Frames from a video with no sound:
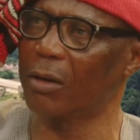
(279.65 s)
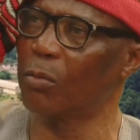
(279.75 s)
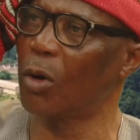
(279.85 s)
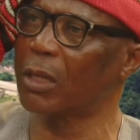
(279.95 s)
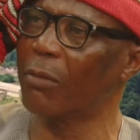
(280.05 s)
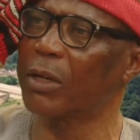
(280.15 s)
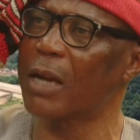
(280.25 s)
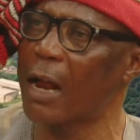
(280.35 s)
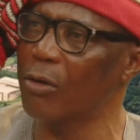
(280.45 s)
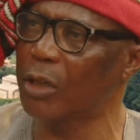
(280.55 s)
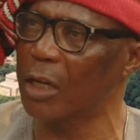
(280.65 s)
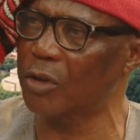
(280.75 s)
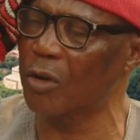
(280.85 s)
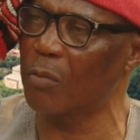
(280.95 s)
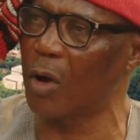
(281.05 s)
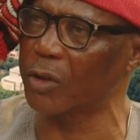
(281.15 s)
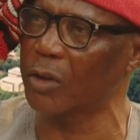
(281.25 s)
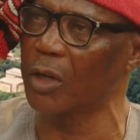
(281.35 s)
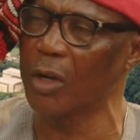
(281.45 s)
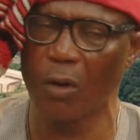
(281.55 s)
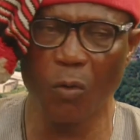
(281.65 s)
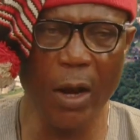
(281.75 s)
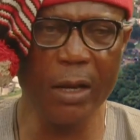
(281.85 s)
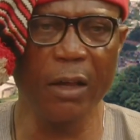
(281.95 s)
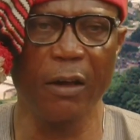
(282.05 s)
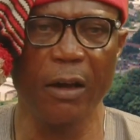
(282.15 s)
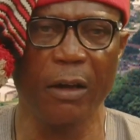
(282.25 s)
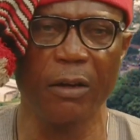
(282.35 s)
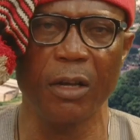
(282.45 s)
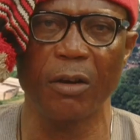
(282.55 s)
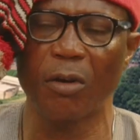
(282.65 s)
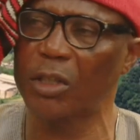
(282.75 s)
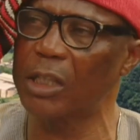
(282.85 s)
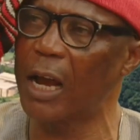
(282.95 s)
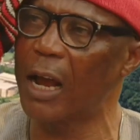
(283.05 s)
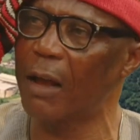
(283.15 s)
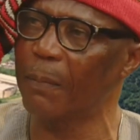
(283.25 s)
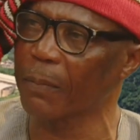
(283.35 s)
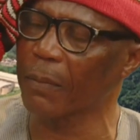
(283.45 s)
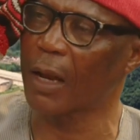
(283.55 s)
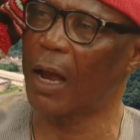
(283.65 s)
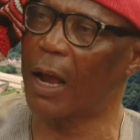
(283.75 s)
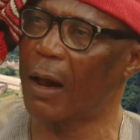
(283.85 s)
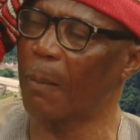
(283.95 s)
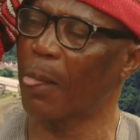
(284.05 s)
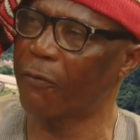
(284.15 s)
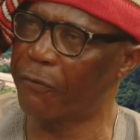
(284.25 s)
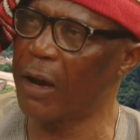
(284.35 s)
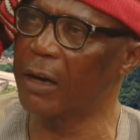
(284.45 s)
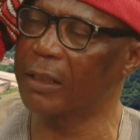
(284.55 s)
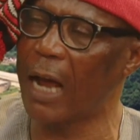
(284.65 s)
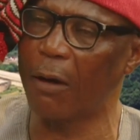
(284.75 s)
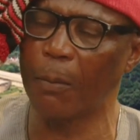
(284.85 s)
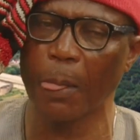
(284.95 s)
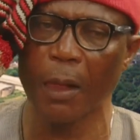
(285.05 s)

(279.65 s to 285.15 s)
It must have been diluted so much when the Russia fell down.